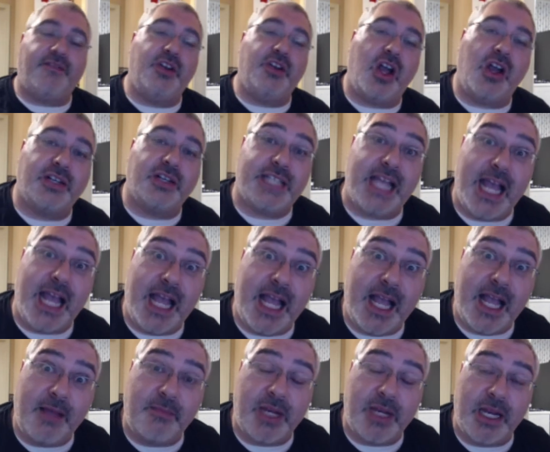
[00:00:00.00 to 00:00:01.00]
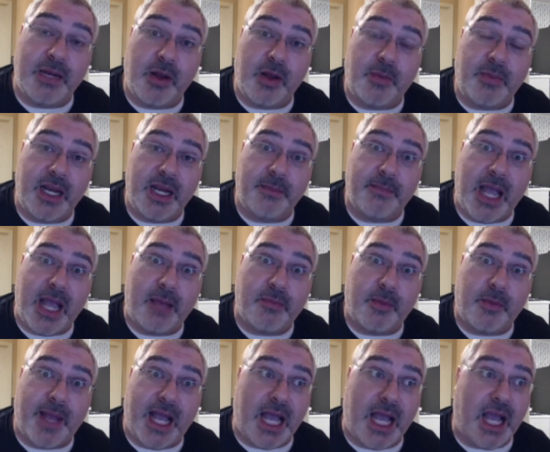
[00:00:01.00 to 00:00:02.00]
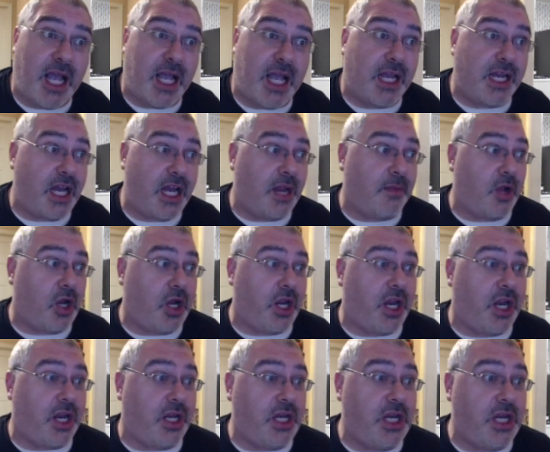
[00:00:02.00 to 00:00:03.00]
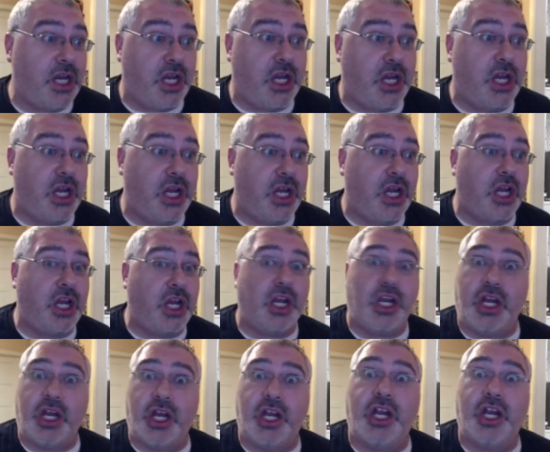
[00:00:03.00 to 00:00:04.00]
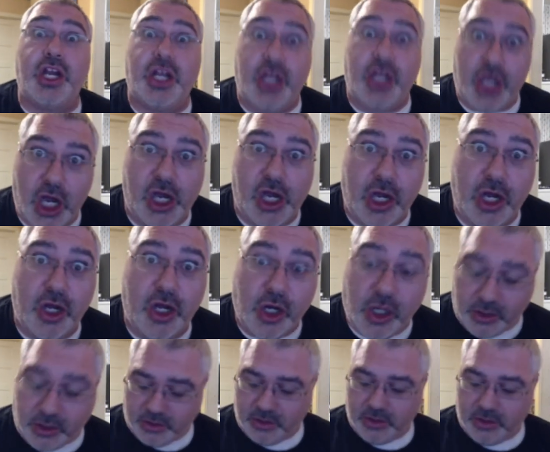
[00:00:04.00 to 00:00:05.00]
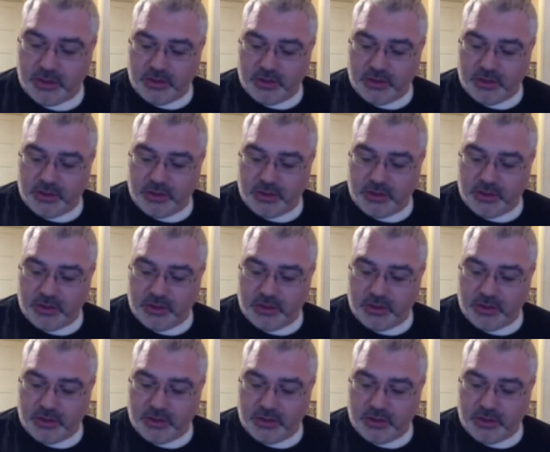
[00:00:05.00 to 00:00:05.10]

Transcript: you long time. Blink, blah, blink, bye, bye, bye. Yeah, buddy. Yeah.